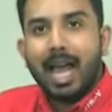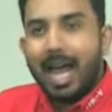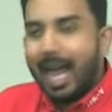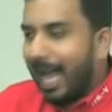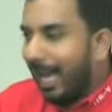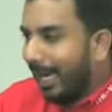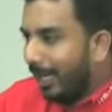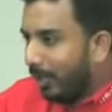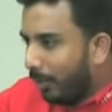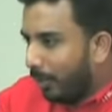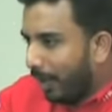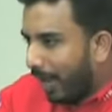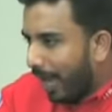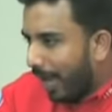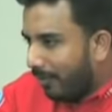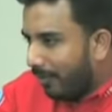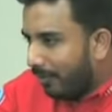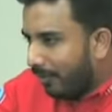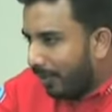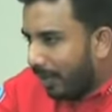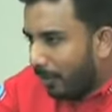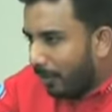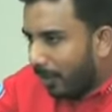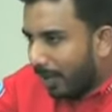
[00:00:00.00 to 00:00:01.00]
I know
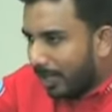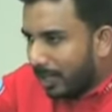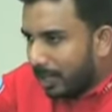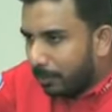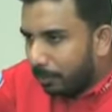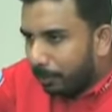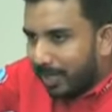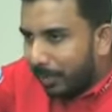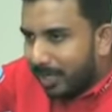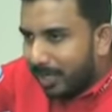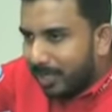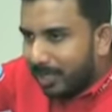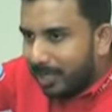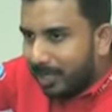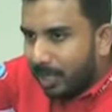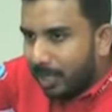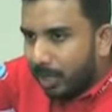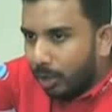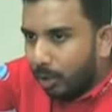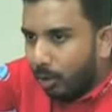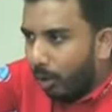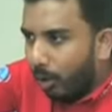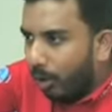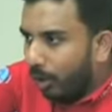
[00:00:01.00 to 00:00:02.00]
everyone's
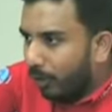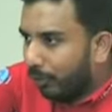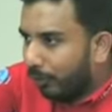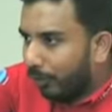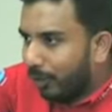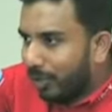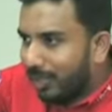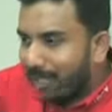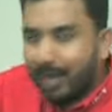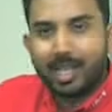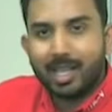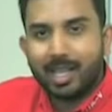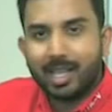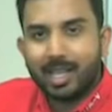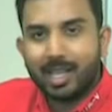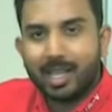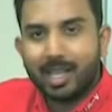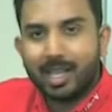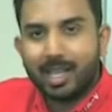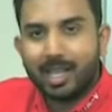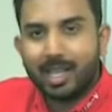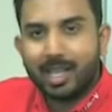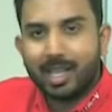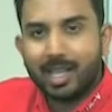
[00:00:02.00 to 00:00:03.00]
personal goals for
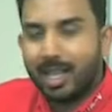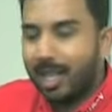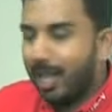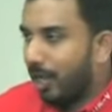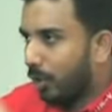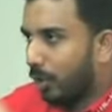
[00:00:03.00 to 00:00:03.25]
7 days.